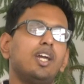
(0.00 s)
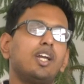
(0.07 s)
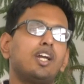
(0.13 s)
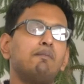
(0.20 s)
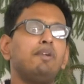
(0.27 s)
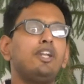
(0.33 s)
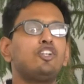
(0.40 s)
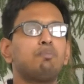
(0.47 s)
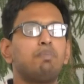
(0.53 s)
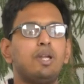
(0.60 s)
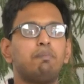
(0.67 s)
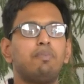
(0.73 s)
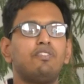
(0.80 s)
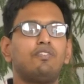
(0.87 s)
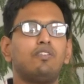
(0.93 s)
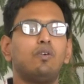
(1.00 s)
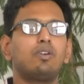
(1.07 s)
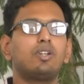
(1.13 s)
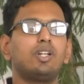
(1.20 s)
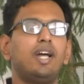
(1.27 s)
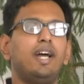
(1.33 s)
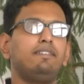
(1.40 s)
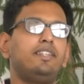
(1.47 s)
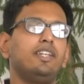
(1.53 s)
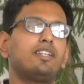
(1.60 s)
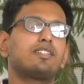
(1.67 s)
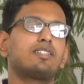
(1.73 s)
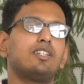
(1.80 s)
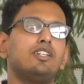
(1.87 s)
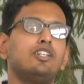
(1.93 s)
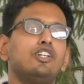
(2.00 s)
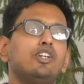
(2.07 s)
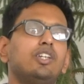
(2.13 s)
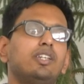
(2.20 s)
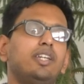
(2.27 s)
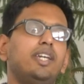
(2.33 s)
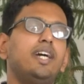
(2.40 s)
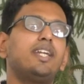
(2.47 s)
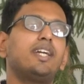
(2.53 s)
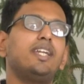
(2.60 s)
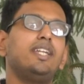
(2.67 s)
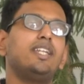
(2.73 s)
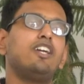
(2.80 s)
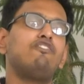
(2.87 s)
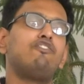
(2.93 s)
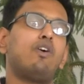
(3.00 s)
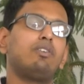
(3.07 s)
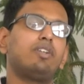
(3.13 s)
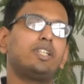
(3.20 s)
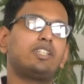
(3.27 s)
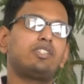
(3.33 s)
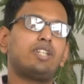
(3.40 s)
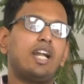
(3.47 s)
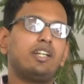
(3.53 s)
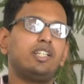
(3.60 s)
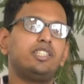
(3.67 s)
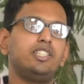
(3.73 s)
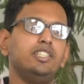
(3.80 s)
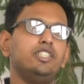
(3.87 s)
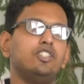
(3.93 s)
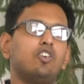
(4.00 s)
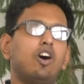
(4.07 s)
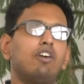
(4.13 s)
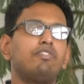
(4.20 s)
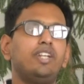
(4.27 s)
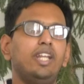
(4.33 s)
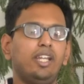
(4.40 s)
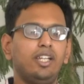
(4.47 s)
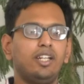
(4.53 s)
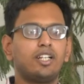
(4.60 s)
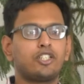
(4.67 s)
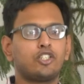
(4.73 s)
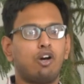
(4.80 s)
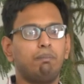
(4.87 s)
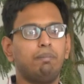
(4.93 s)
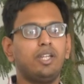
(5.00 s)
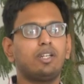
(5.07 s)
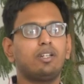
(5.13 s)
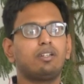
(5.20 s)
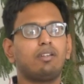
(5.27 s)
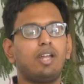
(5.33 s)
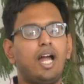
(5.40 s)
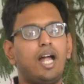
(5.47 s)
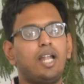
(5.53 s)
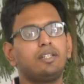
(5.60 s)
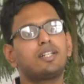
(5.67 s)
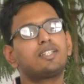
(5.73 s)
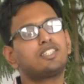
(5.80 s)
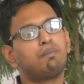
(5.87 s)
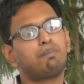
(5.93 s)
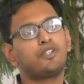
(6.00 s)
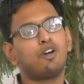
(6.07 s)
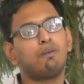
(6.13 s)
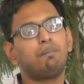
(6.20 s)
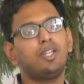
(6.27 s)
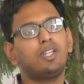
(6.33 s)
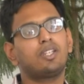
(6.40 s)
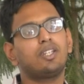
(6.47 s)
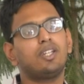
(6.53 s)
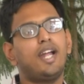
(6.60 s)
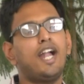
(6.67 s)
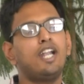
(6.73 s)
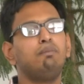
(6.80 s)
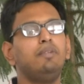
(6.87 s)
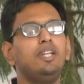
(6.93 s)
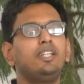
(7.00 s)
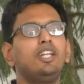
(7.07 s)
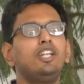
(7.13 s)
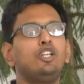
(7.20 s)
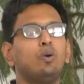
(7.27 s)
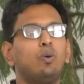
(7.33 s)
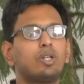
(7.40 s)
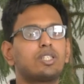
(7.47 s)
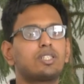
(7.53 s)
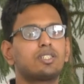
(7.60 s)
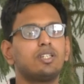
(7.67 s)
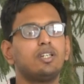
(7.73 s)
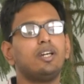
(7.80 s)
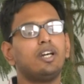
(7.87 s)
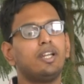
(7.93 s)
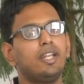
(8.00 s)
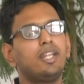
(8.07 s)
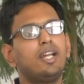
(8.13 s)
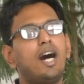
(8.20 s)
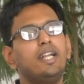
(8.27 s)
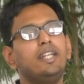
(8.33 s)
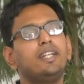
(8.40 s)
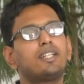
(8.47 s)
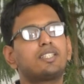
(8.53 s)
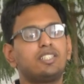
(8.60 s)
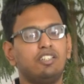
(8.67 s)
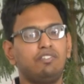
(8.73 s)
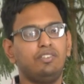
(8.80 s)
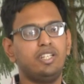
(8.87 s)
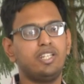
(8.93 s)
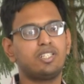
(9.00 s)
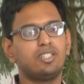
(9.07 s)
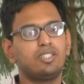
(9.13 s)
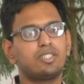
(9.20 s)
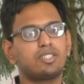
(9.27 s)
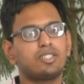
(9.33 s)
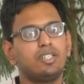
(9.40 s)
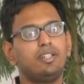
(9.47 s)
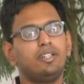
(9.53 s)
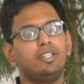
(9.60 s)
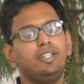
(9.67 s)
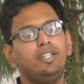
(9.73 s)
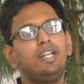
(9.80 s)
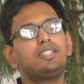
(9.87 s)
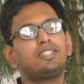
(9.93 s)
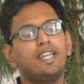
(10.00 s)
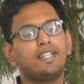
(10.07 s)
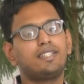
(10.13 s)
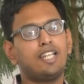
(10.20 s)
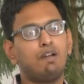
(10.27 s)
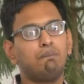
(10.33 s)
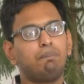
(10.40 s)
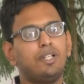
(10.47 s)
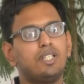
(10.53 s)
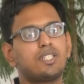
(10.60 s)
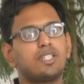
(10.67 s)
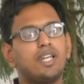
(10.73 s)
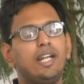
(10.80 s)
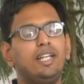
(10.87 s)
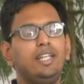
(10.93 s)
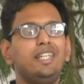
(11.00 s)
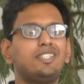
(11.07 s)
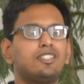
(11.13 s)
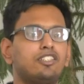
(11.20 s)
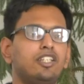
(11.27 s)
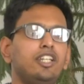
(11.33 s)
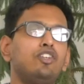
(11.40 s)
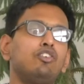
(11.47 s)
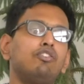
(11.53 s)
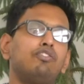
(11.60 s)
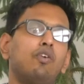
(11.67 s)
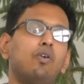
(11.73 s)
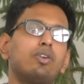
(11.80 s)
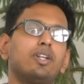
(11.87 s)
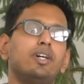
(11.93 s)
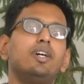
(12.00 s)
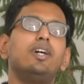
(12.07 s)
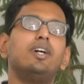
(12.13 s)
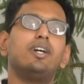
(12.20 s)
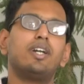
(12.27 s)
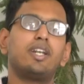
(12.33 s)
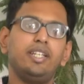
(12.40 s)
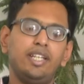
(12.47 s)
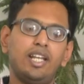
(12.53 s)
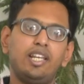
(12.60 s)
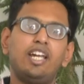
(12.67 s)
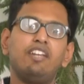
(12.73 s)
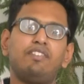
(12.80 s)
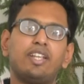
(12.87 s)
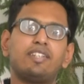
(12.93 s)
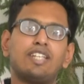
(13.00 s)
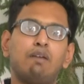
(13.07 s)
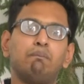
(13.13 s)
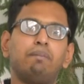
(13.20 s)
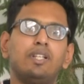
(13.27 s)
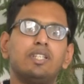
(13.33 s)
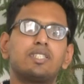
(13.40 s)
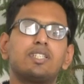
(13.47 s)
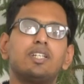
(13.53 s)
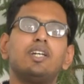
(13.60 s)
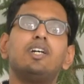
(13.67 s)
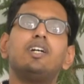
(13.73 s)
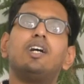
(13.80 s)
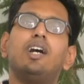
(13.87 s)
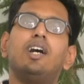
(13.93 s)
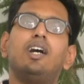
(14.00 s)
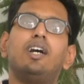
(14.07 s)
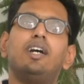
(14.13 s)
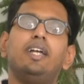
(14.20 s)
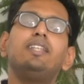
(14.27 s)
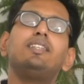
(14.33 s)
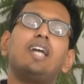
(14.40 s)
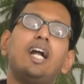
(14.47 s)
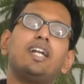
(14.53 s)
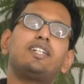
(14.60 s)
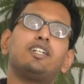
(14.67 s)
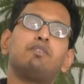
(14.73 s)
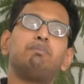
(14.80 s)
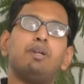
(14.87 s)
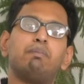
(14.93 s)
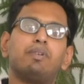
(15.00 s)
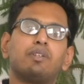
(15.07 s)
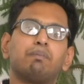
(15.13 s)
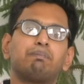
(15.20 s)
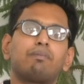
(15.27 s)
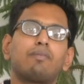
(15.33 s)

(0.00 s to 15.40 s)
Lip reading: Coming to paper 4, ethics, here again I followed the strategy of taking a topic and its subtopic and making notes regarding its definitions, its examples, at least 3 to 4 real life examples in that paper.